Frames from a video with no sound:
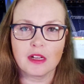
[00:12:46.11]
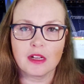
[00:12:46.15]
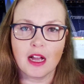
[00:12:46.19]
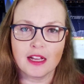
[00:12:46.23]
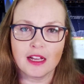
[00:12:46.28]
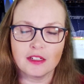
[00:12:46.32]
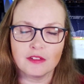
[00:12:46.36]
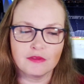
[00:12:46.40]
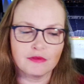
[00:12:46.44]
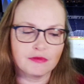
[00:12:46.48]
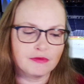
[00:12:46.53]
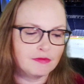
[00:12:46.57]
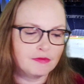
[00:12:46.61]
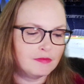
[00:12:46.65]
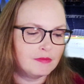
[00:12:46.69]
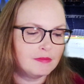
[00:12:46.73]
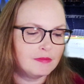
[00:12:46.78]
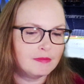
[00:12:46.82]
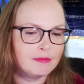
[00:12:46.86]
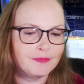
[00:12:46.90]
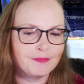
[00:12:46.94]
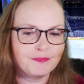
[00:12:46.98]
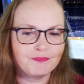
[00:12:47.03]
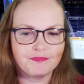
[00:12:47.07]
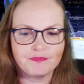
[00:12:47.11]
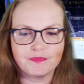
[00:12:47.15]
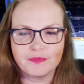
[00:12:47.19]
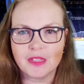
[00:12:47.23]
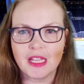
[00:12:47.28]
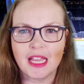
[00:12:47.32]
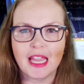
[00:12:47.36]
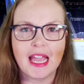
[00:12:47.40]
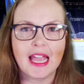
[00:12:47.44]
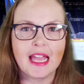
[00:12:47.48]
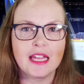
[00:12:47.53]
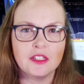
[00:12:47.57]
kind of
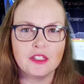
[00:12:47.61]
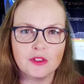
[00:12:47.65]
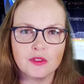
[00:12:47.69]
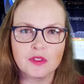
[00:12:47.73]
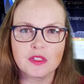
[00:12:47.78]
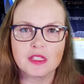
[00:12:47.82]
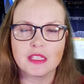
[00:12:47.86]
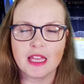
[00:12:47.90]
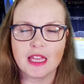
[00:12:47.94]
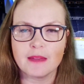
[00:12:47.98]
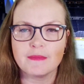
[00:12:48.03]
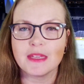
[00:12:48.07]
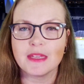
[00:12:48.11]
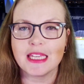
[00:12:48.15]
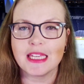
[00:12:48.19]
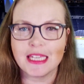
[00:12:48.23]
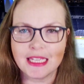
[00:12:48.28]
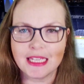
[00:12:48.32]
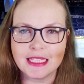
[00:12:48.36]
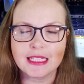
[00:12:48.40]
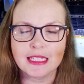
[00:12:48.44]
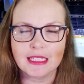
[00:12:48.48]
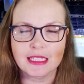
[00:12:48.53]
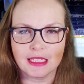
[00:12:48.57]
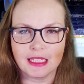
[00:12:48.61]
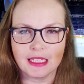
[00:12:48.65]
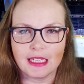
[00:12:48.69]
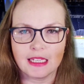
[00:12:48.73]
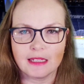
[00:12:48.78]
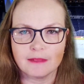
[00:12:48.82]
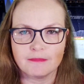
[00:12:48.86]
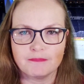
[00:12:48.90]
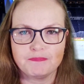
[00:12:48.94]
handles them easily.